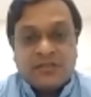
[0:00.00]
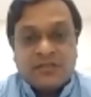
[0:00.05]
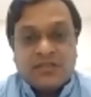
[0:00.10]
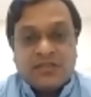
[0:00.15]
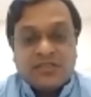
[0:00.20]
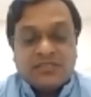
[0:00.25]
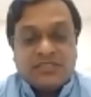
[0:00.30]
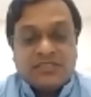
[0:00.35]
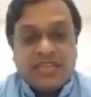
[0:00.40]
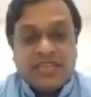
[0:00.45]

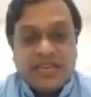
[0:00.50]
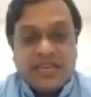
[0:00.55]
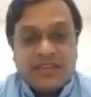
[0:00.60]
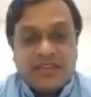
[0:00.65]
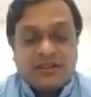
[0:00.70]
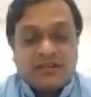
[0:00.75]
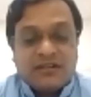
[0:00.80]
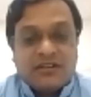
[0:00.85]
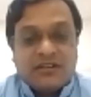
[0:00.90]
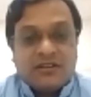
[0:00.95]

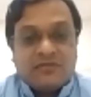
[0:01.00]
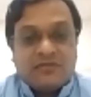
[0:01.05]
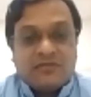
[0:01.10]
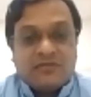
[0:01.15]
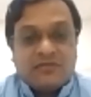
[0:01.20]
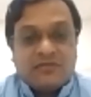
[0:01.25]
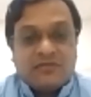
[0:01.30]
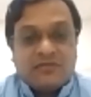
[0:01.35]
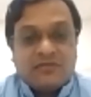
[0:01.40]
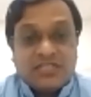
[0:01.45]
their
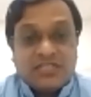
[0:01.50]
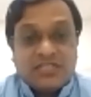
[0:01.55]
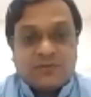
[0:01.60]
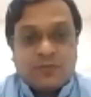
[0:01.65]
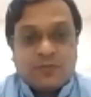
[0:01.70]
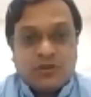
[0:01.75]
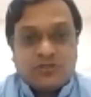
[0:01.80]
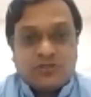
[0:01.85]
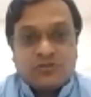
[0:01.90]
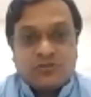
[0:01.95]
body
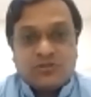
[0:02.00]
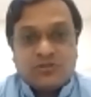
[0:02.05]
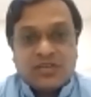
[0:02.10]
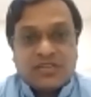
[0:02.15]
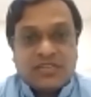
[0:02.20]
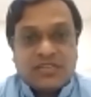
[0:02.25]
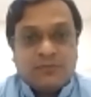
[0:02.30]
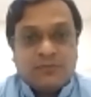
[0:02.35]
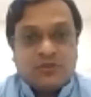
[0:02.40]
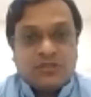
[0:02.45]
responds to the
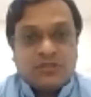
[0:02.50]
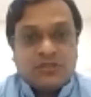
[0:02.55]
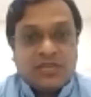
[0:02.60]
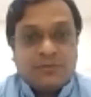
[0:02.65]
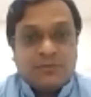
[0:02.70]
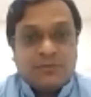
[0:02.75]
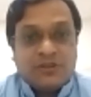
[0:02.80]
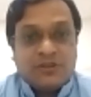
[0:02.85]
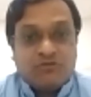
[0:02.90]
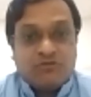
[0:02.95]

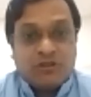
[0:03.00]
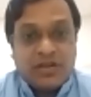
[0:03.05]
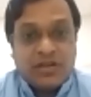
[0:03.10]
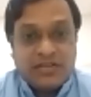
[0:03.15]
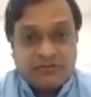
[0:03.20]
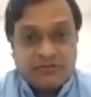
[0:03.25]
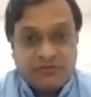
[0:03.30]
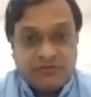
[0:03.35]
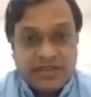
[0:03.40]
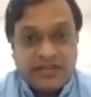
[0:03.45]
chemotherapy
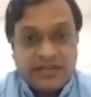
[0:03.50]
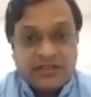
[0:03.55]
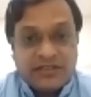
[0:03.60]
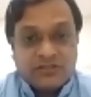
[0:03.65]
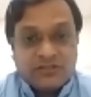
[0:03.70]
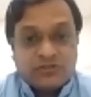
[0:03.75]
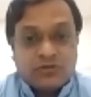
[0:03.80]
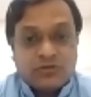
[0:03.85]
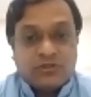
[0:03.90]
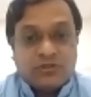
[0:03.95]
quite well,
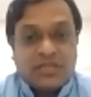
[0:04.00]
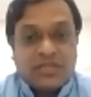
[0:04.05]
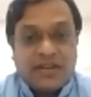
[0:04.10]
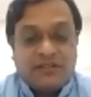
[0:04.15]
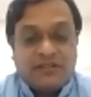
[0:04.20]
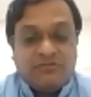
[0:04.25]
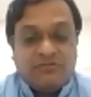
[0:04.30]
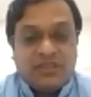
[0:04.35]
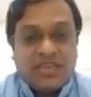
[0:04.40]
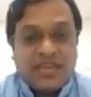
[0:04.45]
so
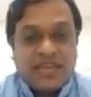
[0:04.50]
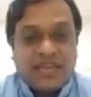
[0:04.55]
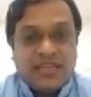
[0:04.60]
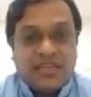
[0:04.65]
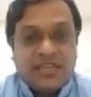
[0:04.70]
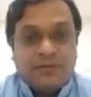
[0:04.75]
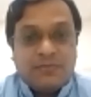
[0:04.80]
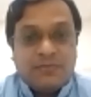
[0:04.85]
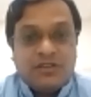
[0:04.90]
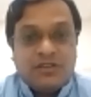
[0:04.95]
that we can
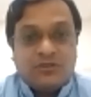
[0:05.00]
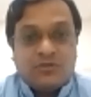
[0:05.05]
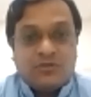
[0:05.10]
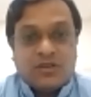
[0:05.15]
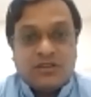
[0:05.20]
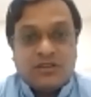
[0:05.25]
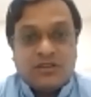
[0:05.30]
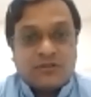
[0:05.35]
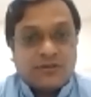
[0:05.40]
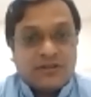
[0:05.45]
able to
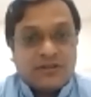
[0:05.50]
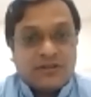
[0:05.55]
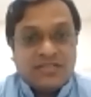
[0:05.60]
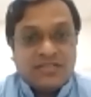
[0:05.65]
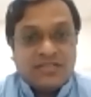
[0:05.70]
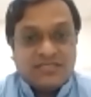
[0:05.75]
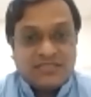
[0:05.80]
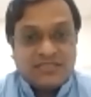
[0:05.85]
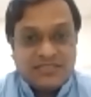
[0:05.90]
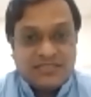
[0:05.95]
control the
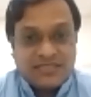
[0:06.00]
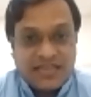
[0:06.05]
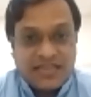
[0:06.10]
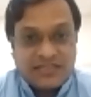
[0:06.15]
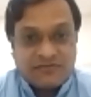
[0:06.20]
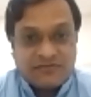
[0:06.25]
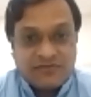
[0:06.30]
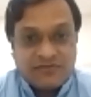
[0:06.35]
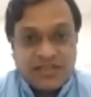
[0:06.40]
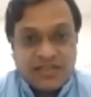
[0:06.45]
disease
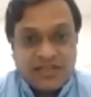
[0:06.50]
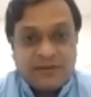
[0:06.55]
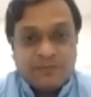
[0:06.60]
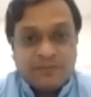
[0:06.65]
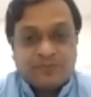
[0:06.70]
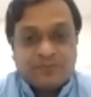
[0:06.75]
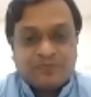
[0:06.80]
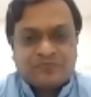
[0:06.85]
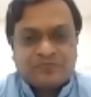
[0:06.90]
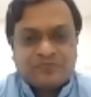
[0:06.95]
as well.
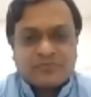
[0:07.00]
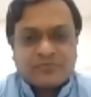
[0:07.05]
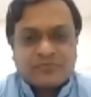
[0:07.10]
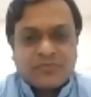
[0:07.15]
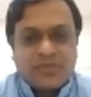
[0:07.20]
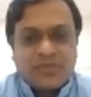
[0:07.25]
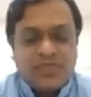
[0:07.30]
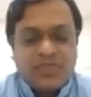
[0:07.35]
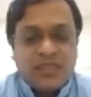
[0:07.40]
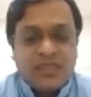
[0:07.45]

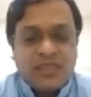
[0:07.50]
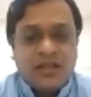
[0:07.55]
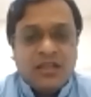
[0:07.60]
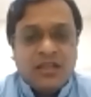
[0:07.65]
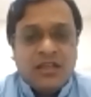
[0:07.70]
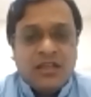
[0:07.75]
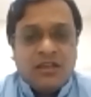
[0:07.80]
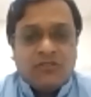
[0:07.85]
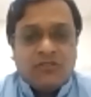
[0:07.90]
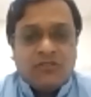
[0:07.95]

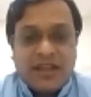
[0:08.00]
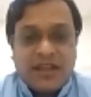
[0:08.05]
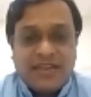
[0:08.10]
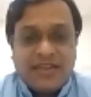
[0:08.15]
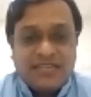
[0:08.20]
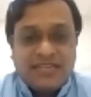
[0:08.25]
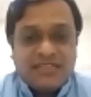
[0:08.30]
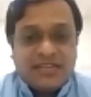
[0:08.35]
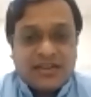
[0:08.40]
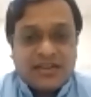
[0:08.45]
While
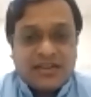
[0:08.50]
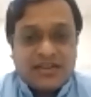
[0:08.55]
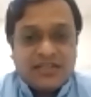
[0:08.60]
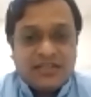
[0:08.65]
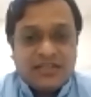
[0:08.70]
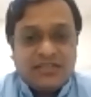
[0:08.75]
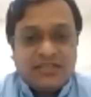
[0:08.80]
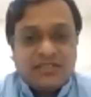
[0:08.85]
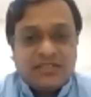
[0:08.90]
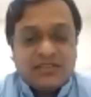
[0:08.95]
in
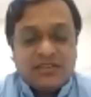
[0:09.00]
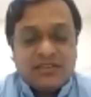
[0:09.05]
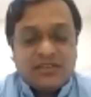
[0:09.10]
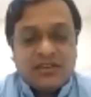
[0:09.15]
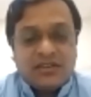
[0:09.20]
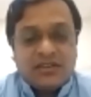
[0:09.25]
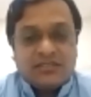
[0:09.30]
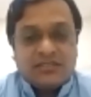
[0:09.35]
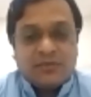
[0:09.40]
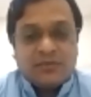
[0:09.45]
adult,
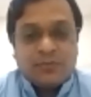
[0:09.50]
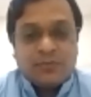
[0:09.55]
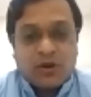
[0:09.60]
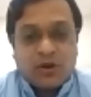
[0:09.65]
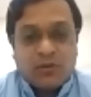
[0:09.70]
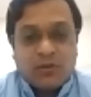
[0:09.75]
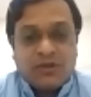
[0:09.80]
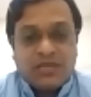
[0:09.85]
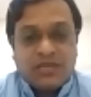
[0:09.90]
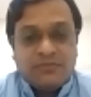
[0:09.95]
the
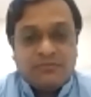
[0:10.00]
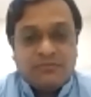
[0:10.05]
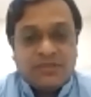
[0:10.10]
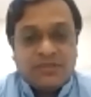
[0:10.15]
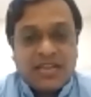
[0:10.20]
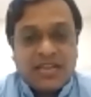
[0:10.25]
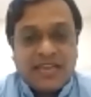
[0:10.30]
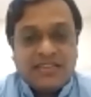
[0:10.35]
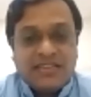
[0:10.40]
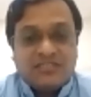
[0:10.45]
problem
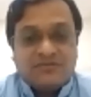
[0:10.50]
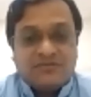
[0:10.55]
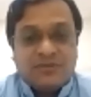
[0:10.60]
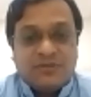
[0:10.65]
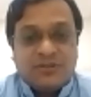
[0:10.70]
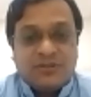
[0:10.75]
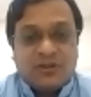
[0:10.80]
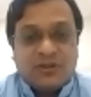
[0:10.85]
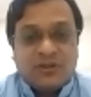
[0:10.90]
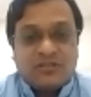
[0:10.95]
lies
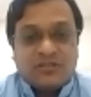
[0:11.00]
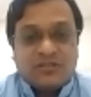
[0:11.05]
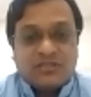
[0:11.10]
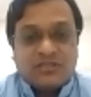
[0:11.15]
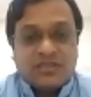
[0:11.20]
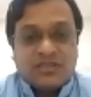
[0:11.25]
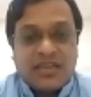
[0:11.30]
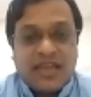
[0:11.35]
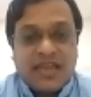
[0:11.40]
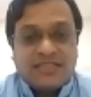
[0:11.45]

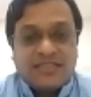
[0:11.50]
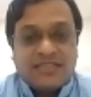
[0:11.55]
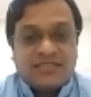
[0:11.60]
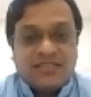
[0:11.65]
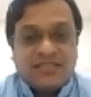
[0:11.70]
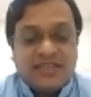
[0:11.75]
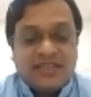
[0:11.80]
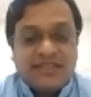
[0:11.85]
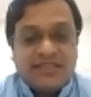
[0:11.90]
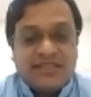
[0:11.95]
because as
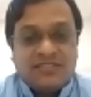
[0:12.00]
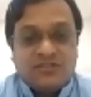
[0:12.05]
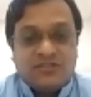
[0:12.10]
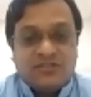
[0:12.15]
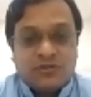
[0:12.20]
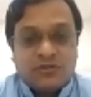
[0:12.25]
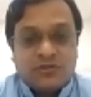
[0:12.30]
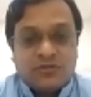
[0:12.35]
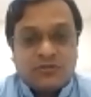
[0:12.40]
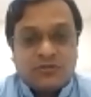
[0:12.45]
the age
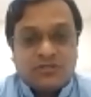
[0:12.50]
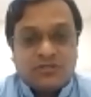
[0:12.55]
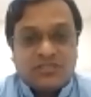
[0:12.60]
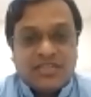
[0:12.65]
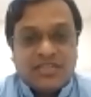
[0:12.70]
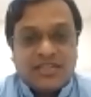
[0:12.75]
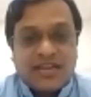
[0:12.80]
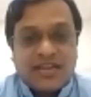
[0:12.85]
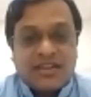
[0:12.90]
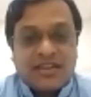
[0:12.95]
grows,
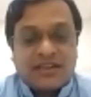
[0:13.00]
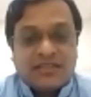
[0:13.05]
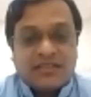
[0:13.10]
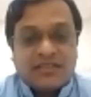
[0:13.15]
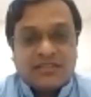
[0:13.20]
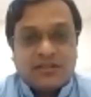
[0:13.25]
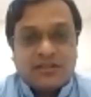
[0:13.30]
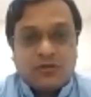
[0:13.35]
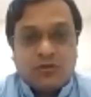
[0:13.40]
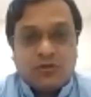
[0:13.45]
there are
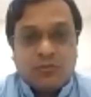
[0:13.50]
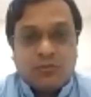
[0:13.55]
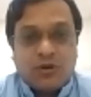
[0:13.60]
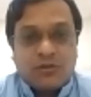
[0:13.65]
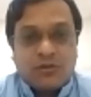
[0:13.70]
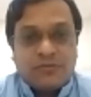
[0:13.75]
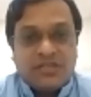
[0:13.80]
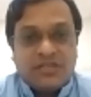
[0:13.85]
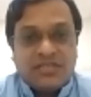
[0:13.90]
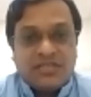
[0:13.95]
other
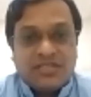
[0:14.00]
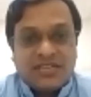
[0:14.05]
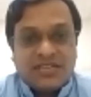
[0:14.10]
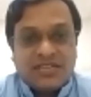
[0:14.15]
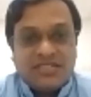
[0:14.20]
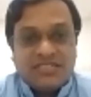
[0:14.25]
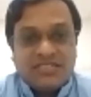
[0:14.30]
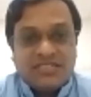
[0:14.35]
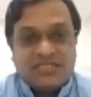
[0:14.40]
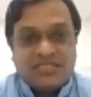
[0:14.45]
comorbid
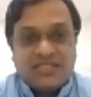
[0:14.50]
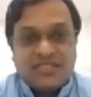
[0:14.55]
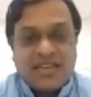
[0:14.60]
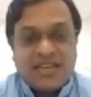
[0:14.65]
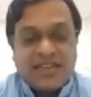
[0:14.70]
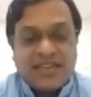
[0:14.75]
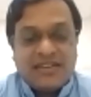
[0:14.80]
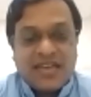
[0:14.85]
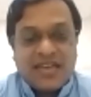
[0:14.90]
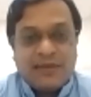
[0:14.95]
conditions
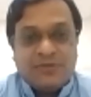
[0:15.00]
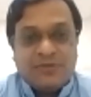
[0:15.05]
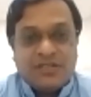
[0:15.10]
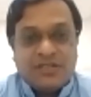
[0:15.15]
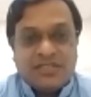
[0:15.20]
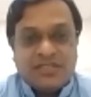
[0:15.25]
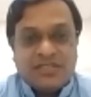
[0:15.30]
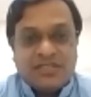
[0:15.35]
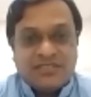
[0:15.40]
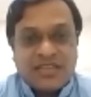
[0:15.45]
like
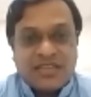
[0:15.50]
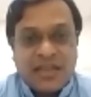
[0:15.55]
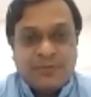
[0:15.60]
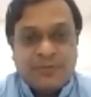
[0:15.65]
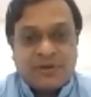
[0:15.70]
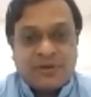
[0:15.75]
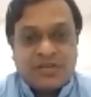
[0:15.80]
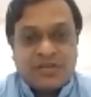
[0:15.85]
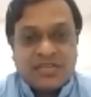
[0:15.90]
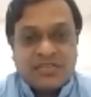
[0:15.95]
diabetes,
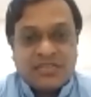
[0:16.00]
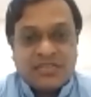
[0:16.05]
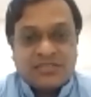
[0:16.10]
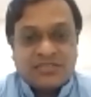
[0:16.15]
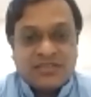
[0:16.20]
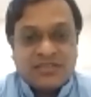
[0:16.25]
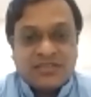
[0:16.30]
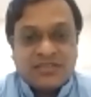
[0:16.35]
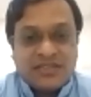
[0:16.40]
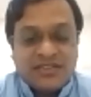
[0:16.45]

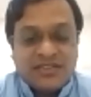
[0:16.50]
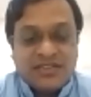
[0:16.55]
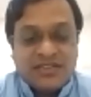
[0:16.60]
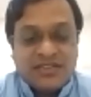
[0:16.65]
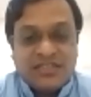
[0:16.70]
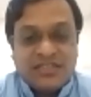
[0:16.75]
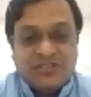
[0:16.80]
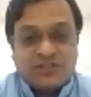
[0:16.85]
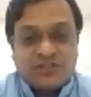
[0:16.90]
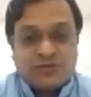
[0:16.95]
hypertension,
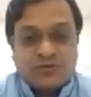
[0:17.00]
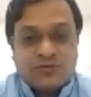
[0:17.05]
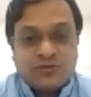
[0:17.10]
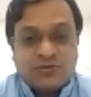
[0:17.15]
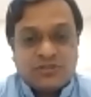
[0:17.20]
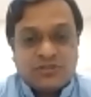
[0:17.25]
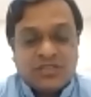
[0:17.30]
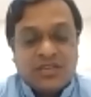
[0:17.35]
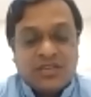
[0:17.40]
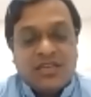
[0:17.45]
kidney
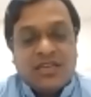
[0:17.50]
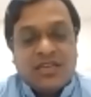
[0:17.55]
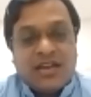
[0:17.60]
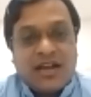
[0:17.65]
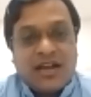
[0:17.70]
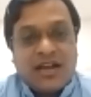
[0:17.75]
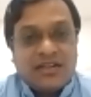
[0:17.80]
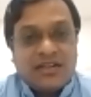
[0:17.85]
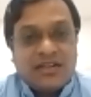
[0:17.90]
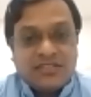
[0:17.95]
issues,
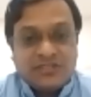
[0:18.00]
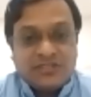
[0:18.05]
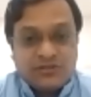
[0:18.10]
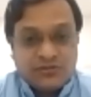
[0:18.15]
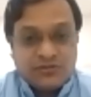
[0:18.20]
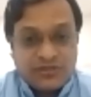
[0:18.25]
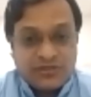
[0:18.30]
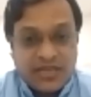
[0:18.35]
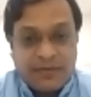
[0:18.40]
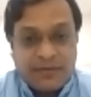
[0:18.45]
heart
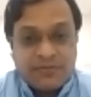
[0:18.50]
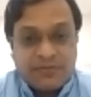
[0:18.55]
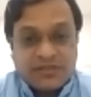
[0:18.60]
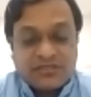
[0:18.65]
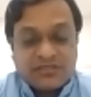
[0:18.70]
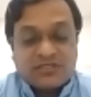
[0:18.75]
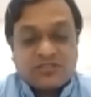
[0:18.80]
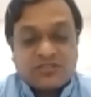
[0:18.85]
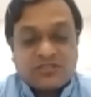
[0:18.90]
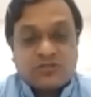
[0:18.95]
issues
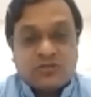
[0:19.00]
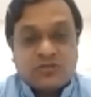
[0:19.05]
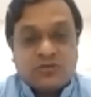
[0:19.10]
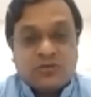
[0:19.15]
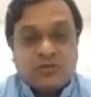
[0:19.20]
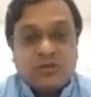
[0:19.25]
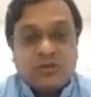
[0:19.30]
happens. So